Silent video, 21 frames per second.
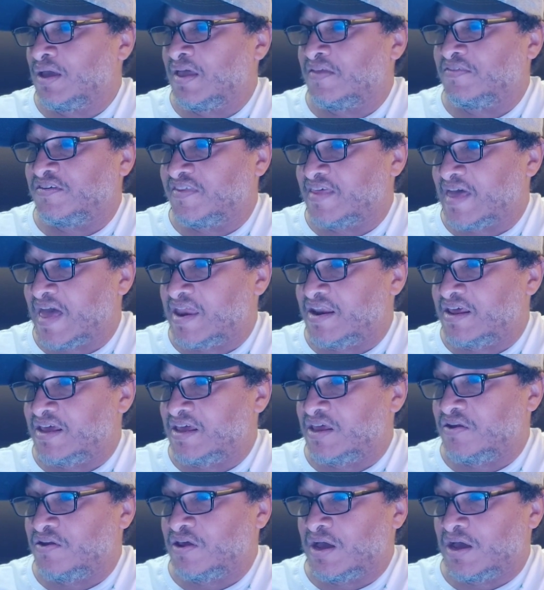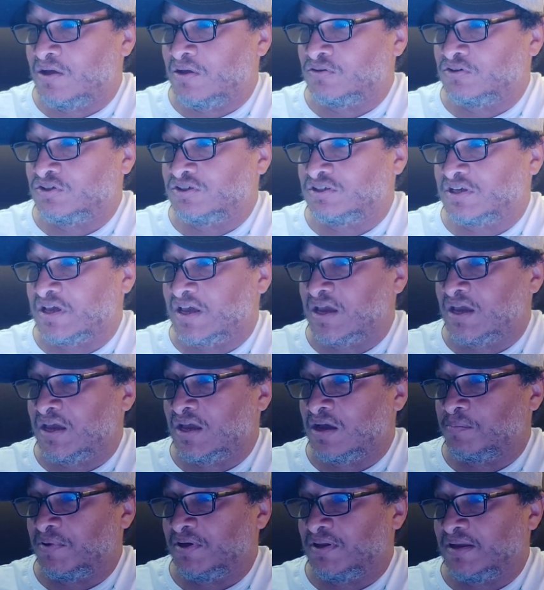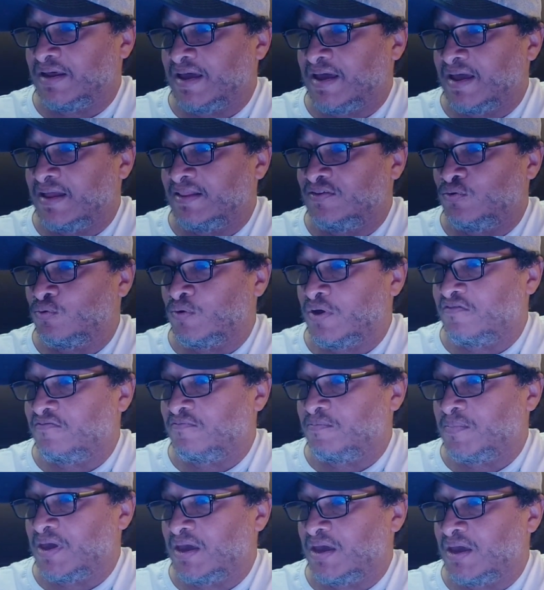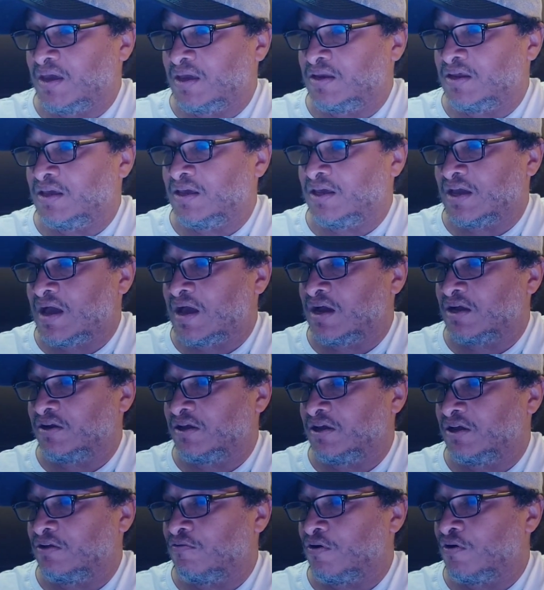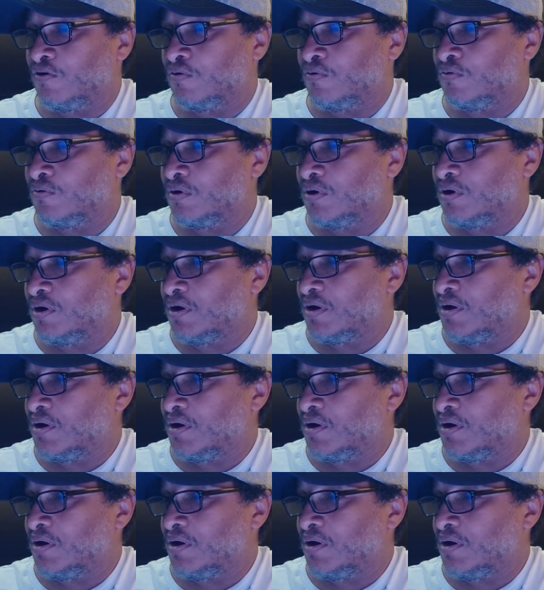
And to that end, I'll say I'm glad to have made Incognegro